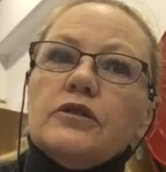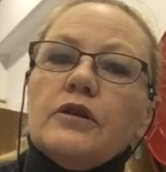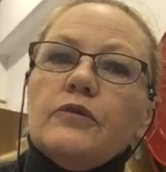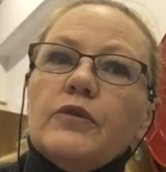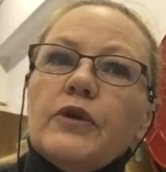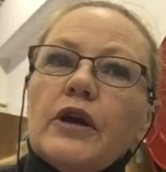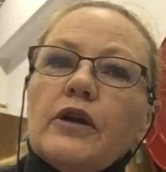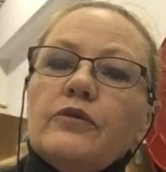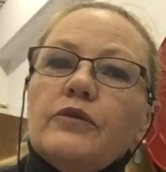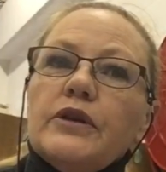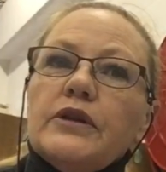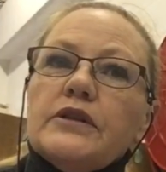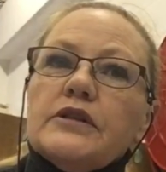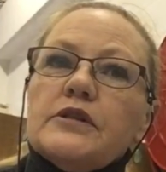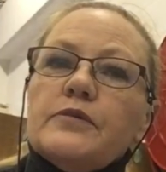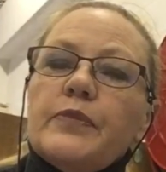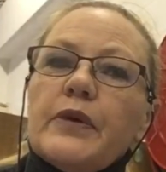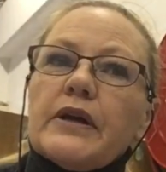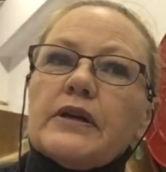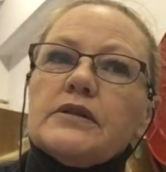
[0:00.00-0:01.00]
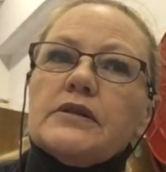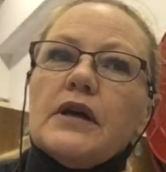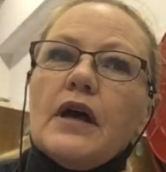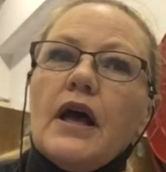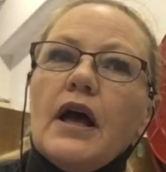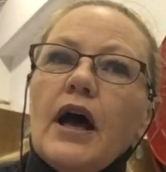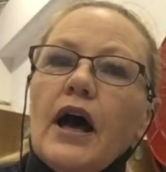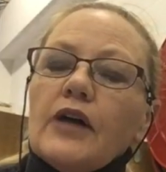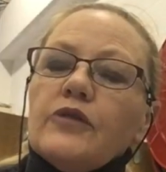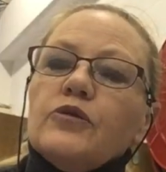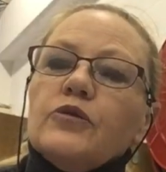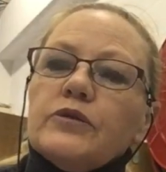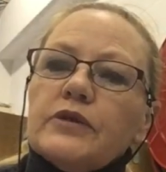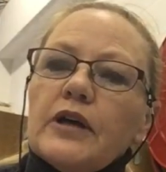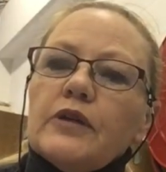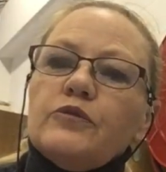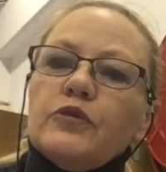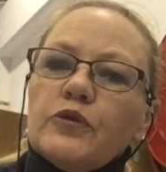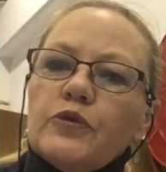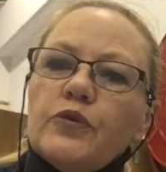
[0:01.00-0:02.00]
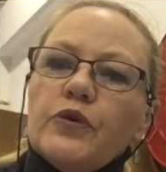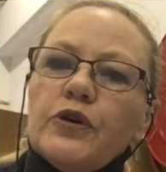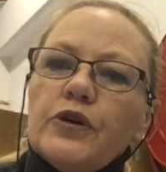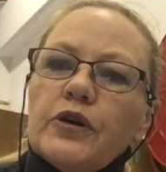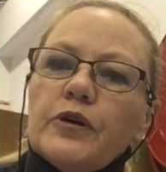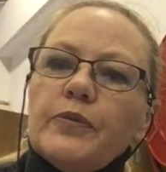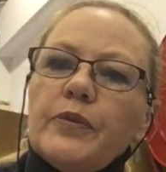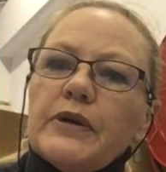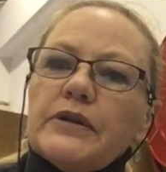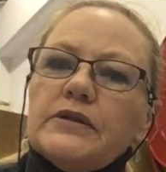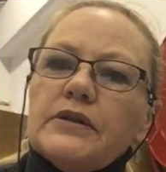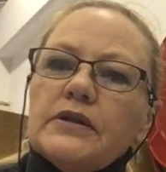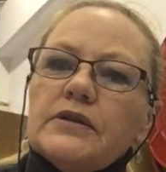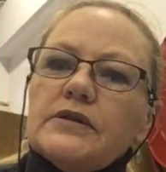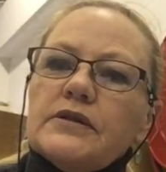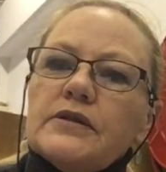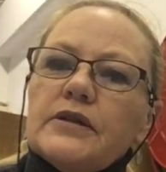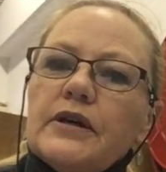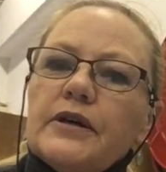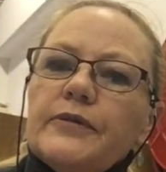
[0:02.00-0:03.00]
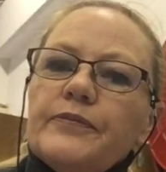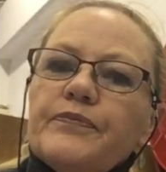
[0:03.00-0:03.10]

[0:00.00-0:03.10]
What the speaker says: when I read the specs, I thought that would work, but it's